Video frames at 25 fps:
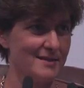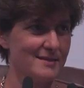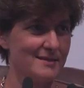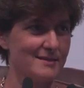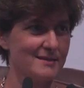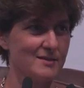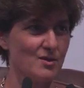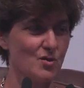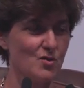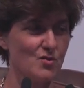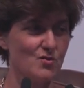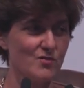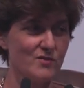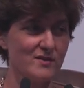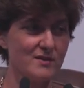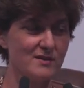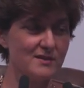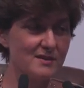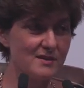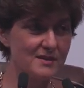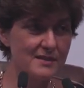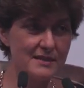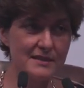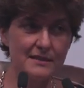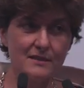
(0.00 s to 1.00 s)
So
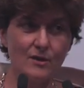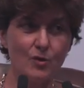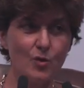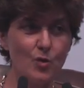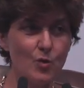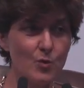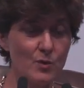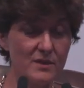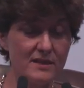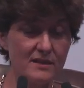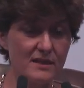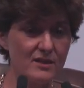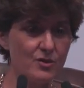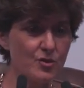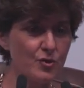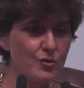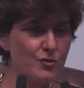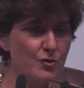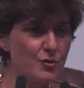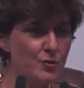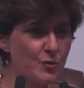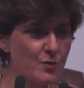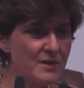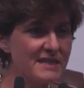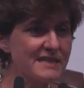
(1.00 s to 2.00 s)
this is
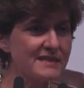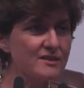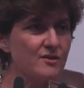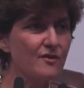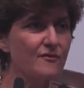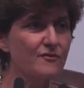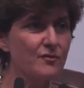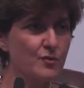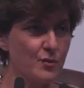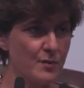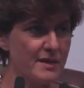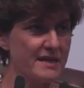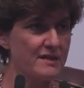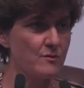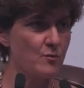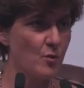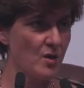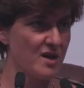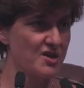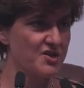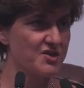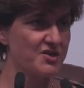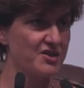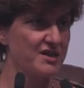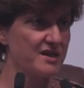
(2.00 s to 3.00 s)
the risk of
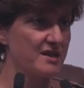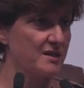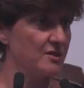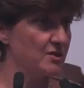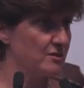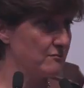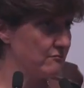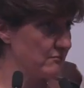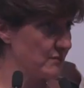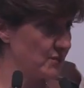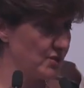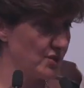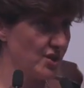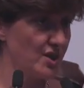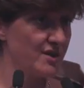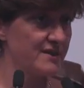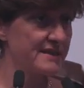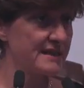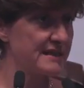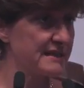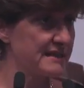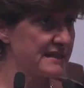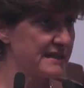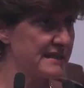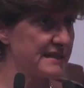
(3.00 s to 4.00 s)
greenwashing
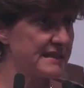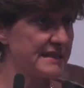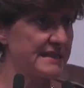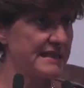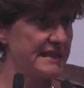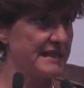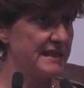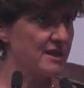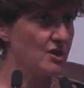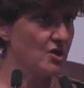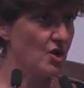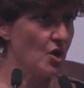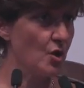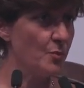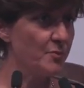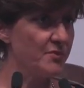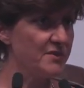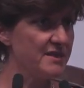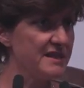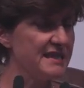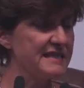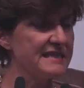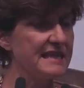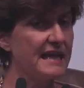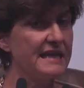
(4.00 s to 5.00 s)
does exist in
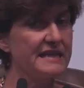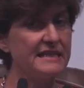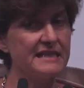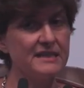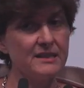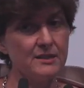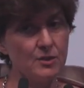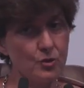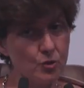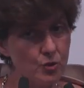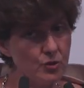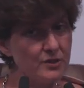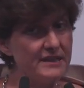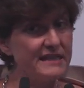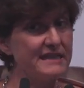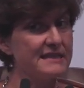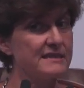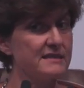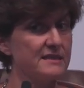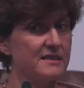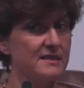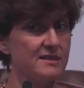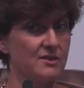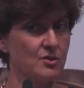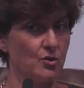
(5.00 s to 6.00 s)
companies, and it could
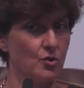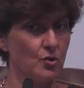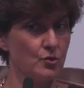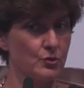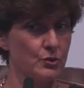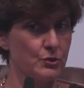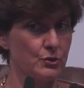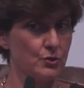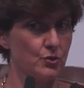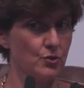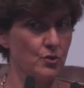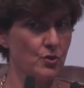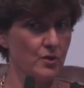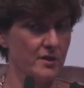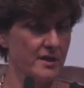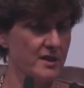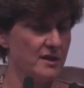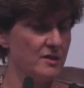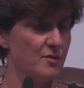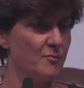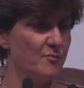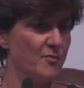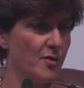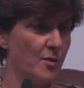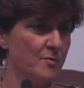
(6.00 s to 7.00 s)
exist also
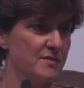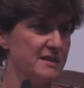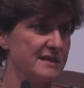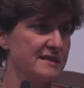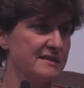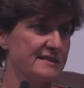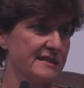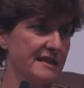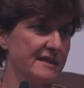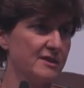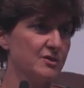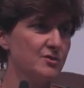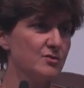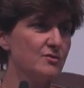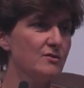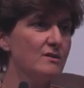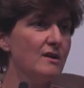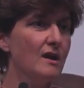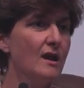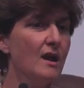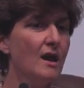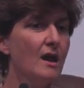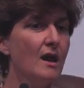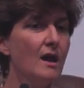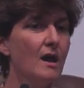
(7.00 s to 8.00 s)
in the public sector.
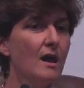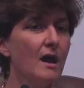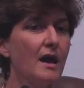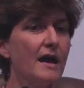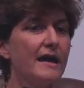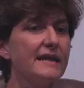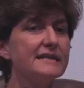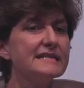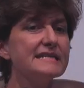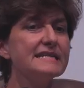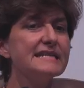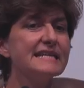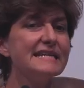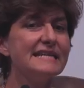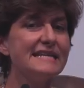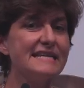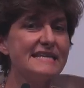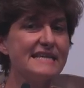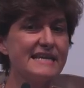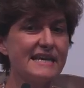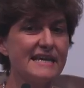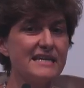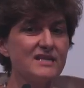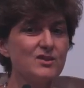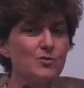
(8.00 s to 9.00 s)
And in any
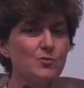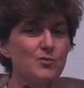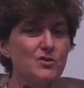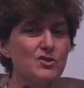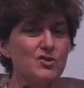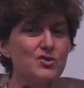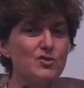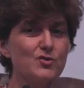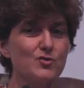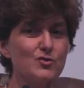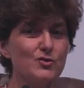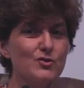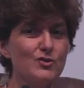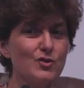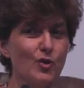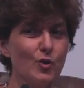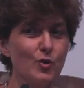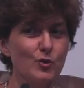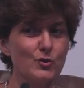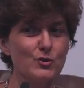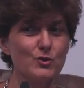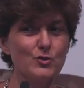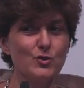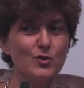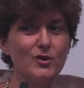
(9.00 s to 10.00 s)
case, we should
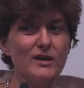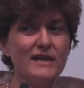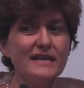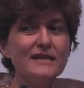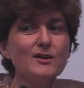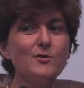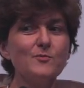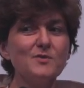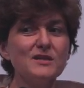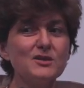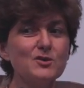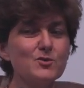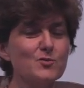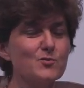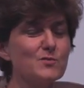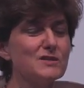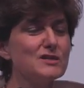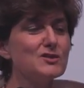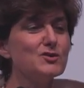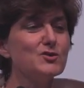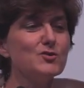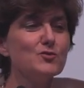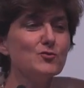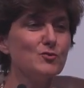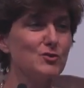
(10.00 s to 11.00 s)
also a little bit
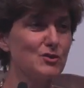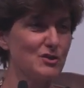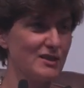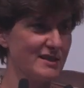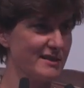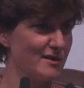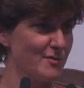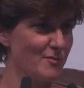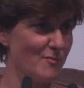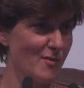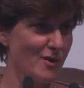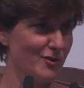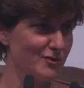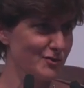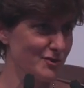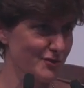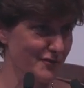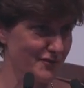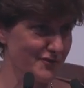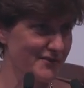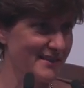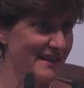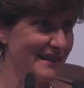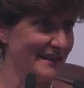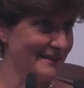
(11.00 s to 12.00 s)
reduce the amount
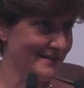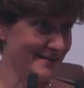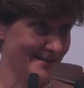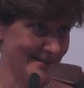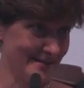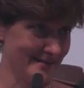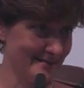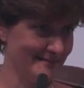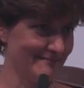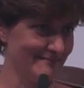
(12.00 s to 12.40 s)
of debt,